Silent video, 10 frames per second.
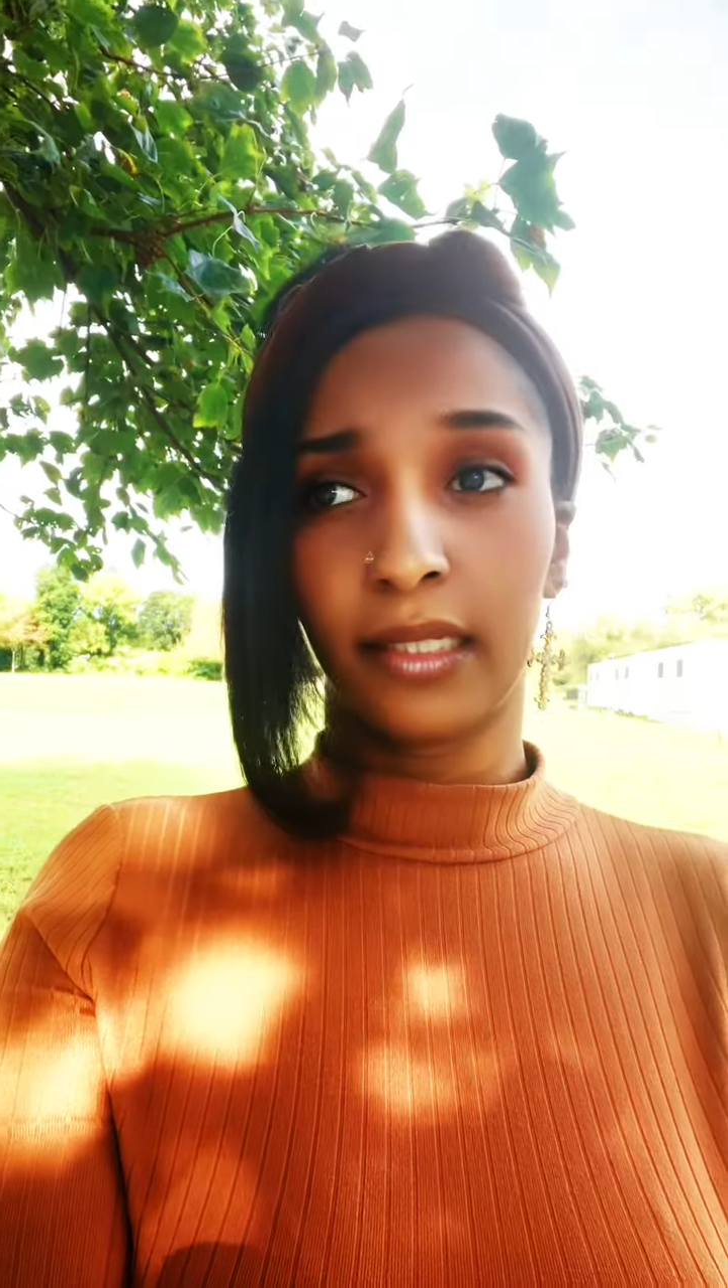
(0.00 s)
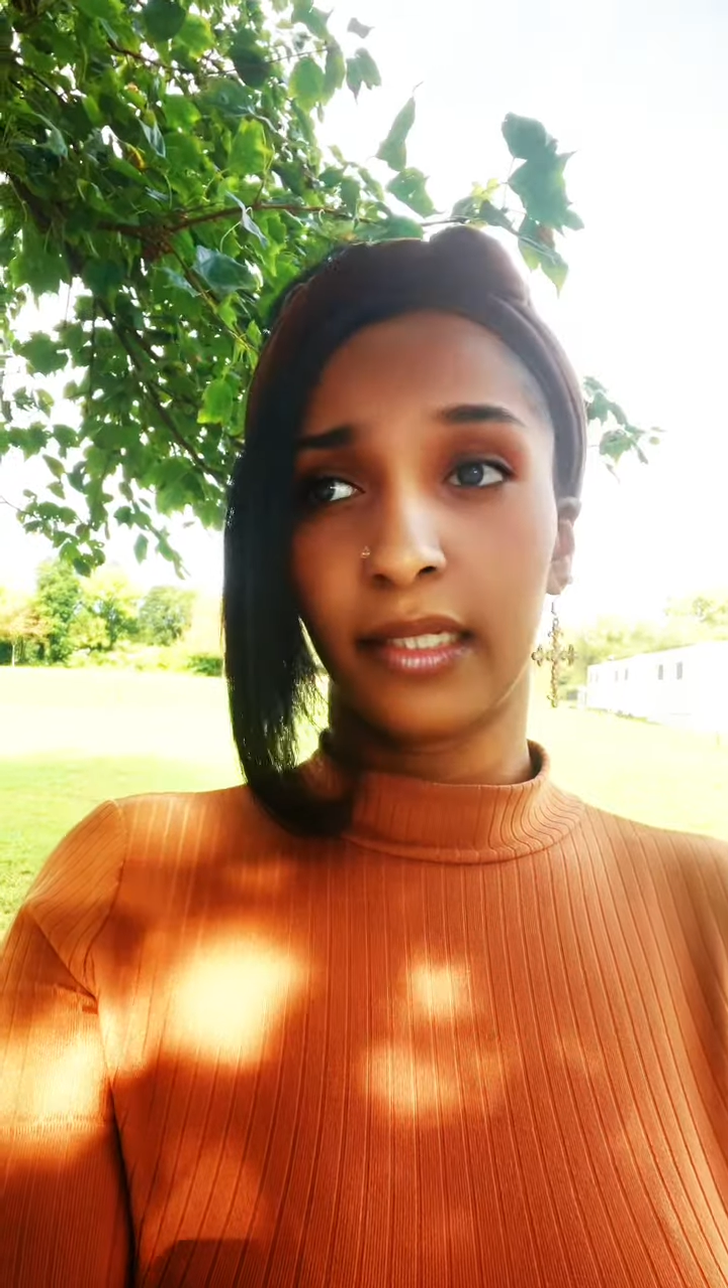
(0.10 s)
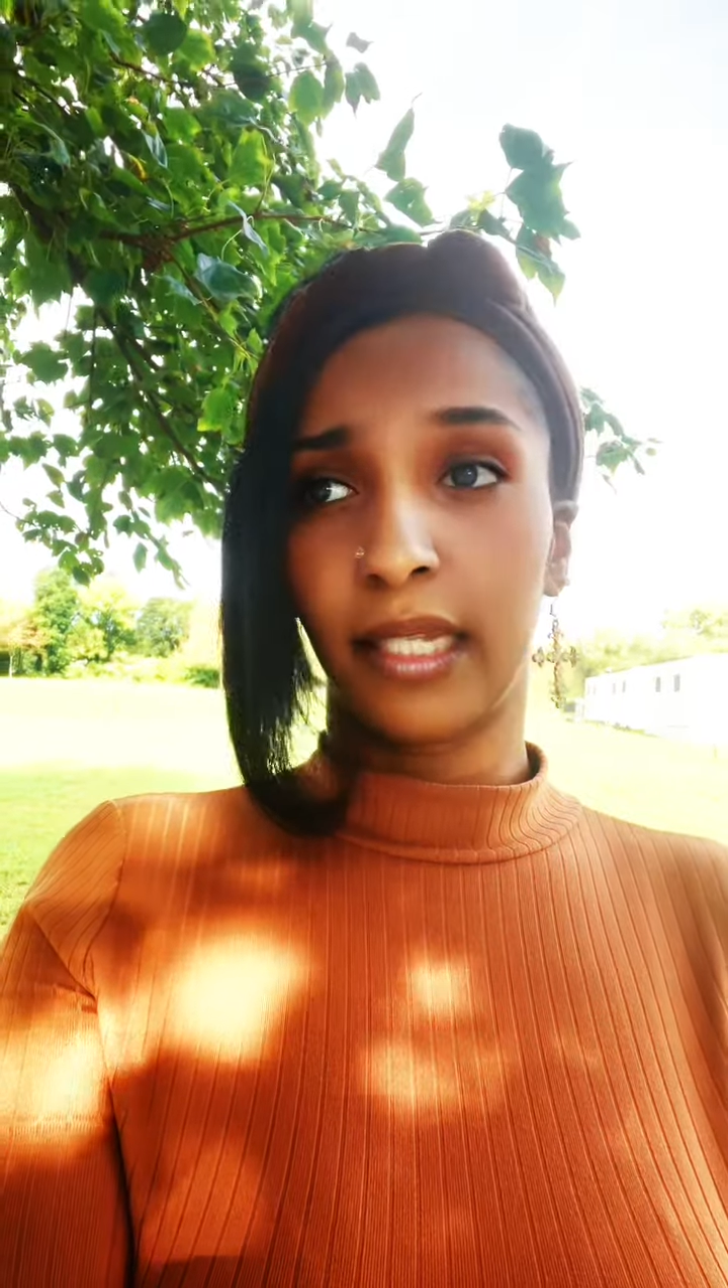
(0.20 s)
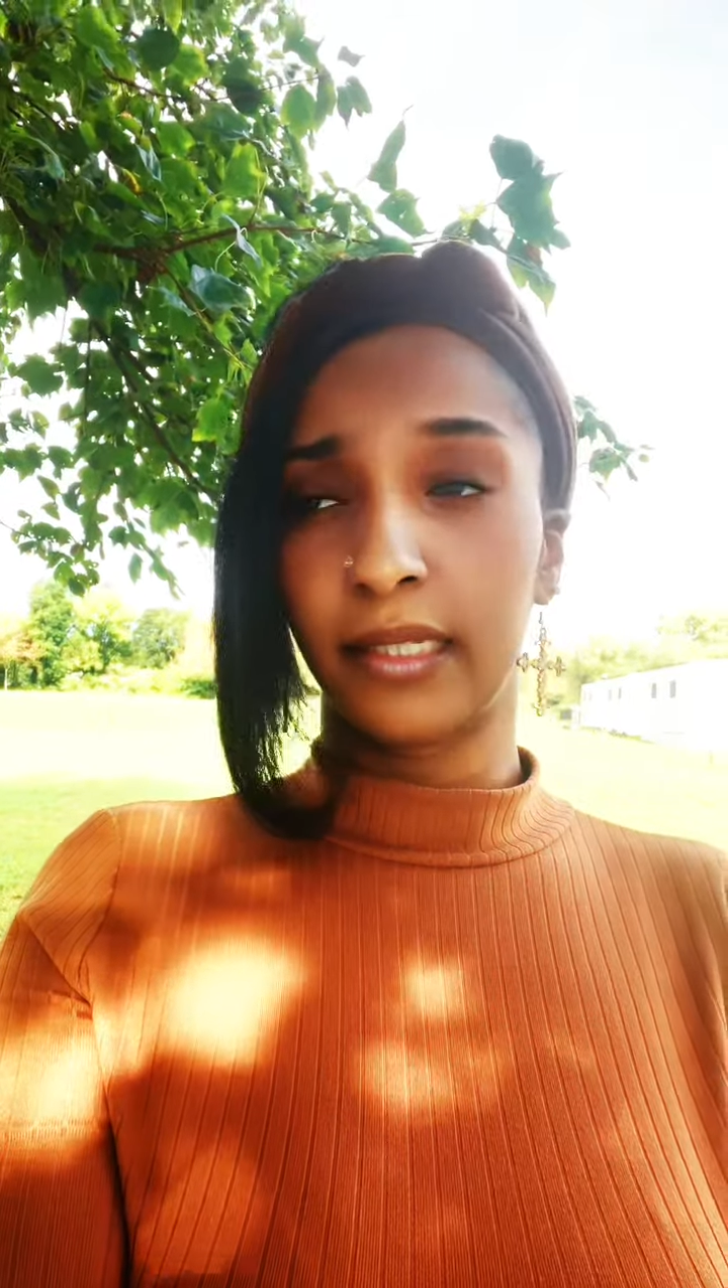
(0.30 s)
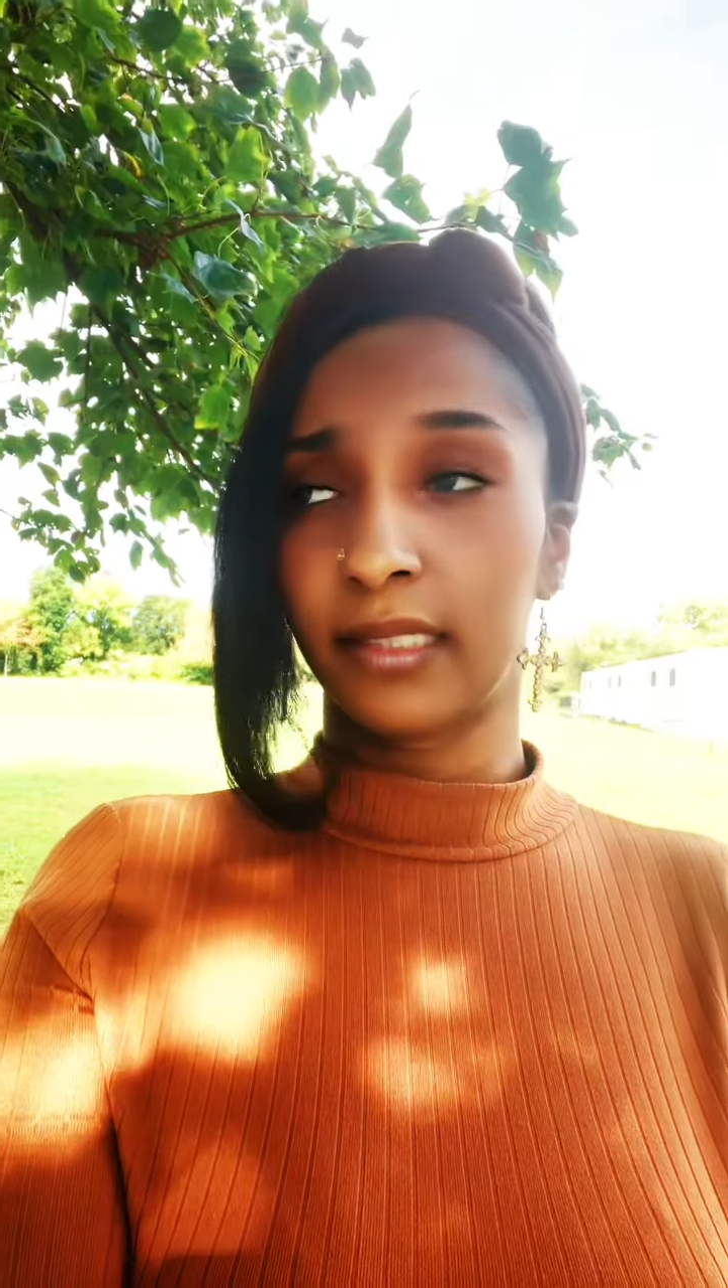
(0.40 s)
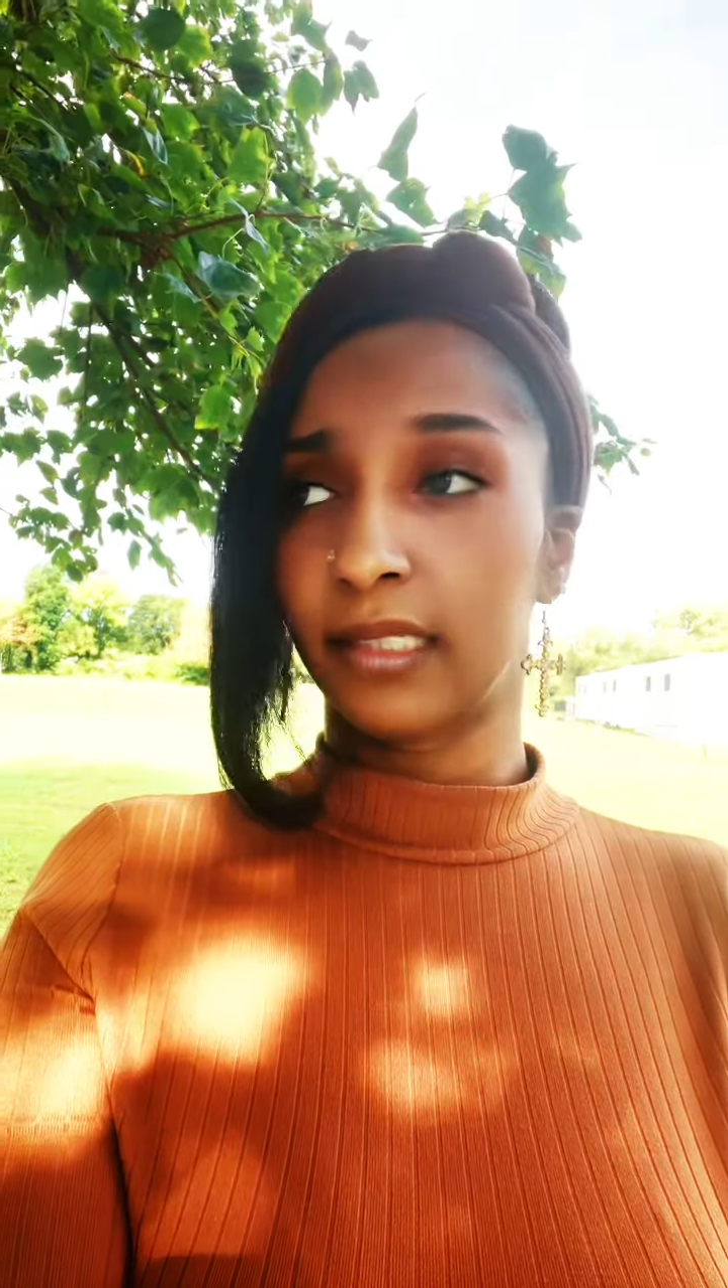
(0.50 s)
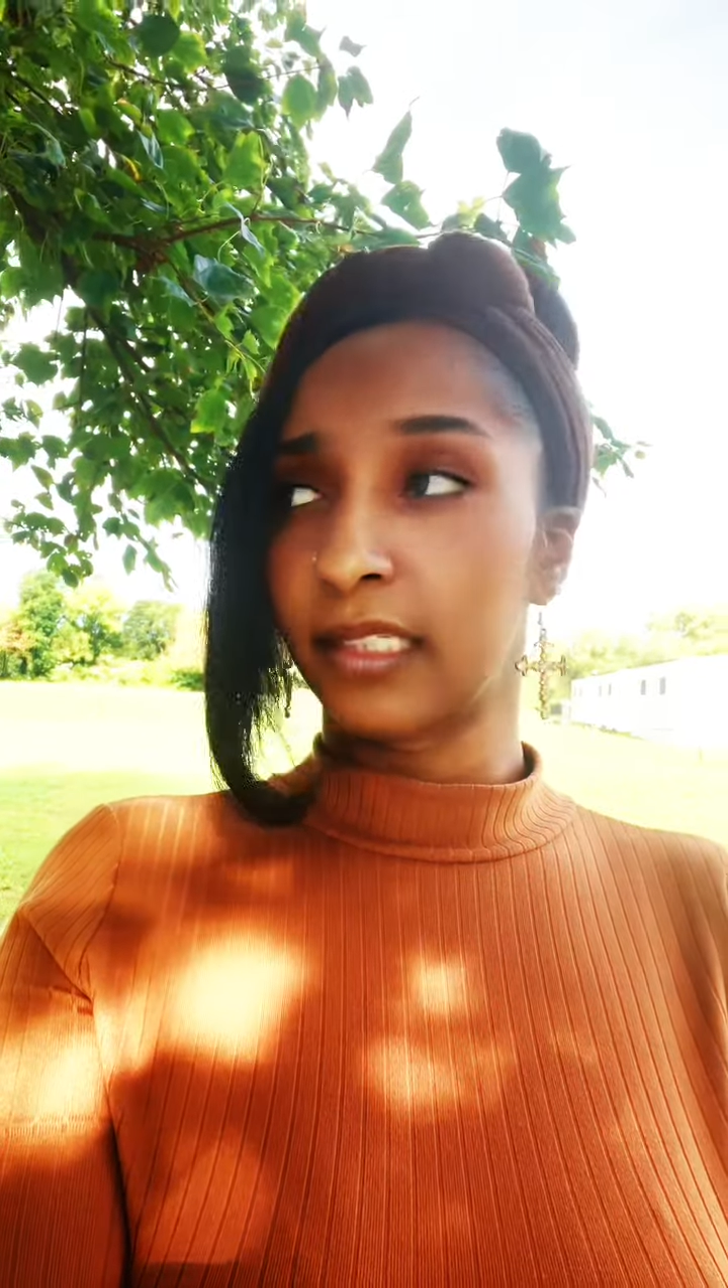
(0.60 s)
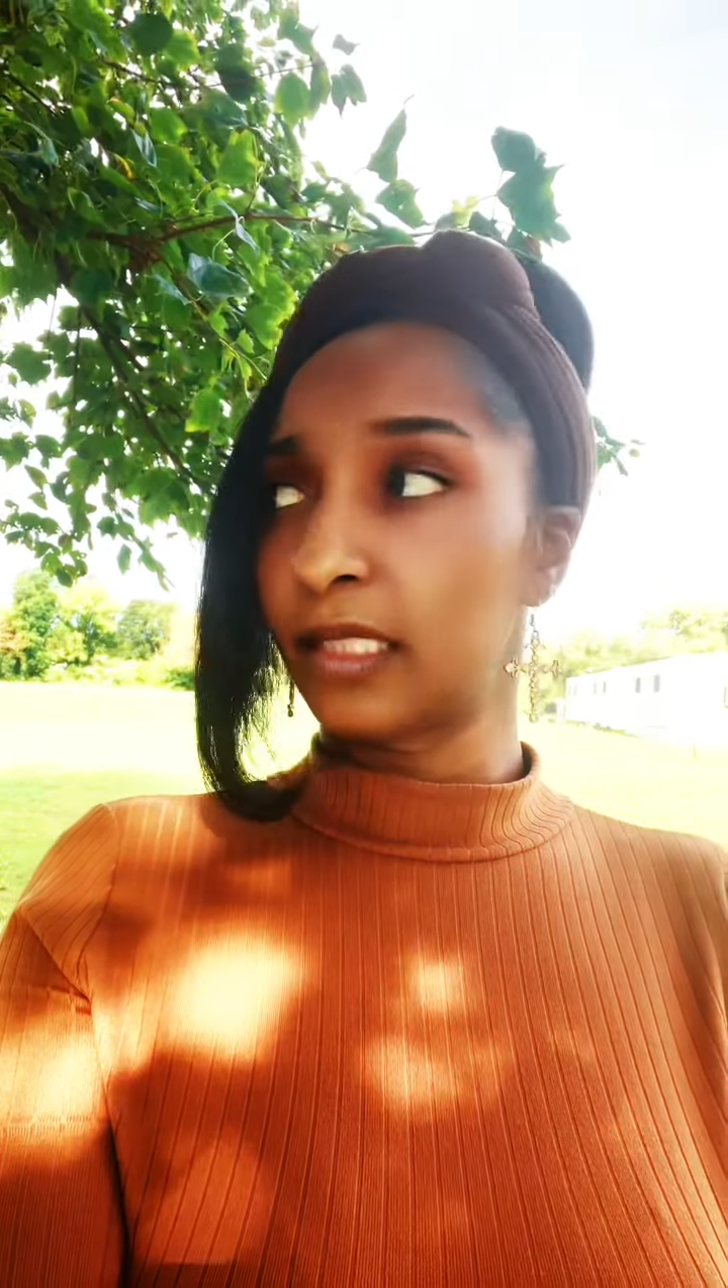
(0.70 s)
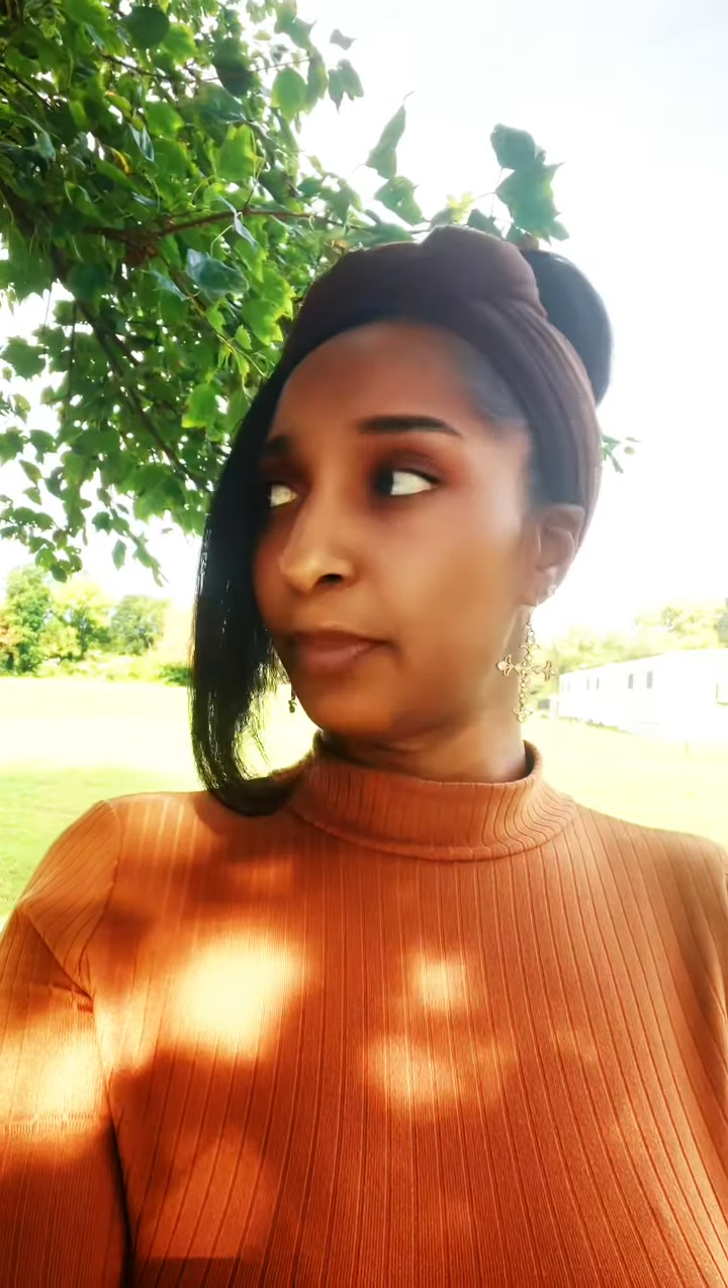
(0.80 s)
things are just